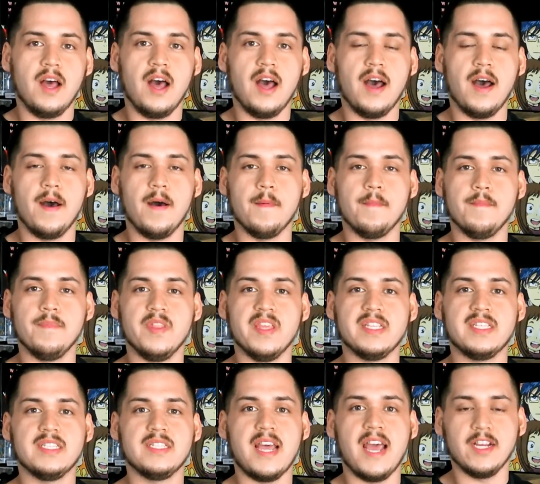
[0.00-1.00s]
um,
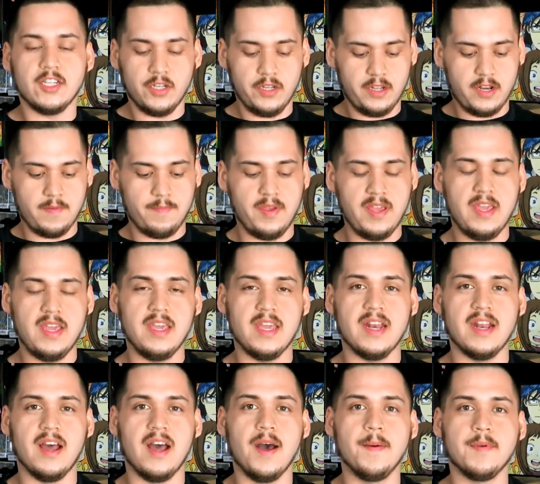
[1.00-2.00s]
this is actually going to be
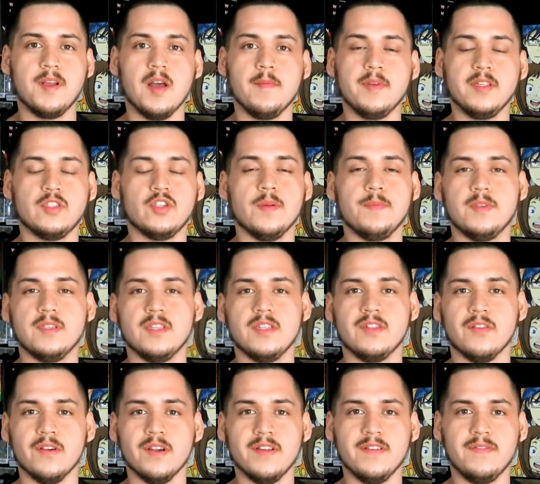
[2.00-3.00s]
an upcoming trip to the
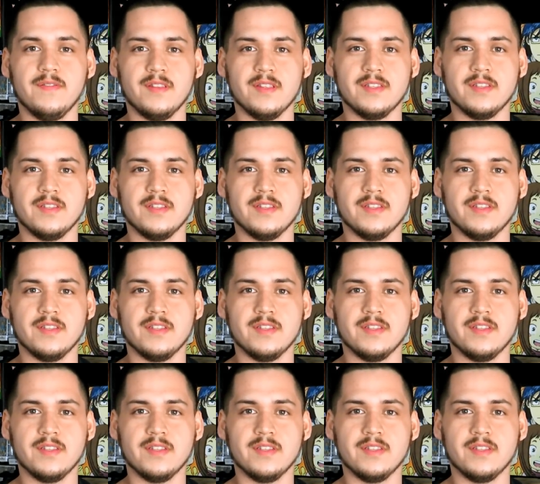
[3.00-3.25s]
thrift,